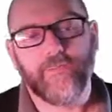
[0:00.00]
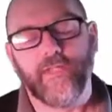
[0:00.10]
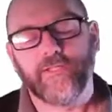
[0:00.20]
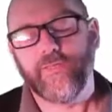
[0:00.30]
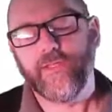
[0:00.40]

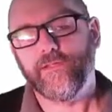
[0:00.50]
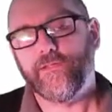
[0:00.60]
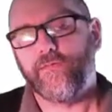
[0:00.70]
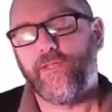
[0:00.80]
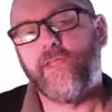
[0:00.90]
It's because
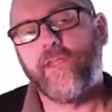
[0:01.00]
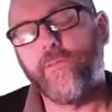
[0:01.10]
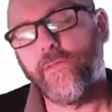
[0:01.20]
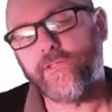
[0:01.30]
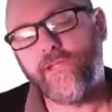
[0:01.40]
of
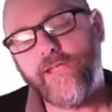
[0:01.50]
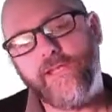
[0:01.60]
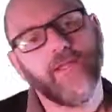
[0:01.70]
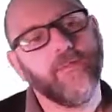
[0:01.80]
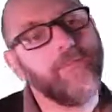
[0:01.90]
a slight
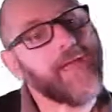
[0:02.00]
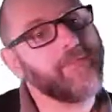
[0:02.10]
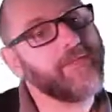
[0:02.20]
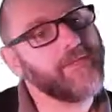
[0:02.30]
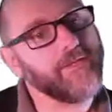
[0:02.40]

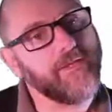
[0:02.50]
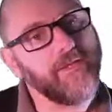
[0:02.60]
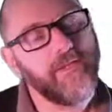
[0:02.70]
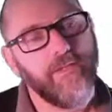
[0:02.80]
incompatibility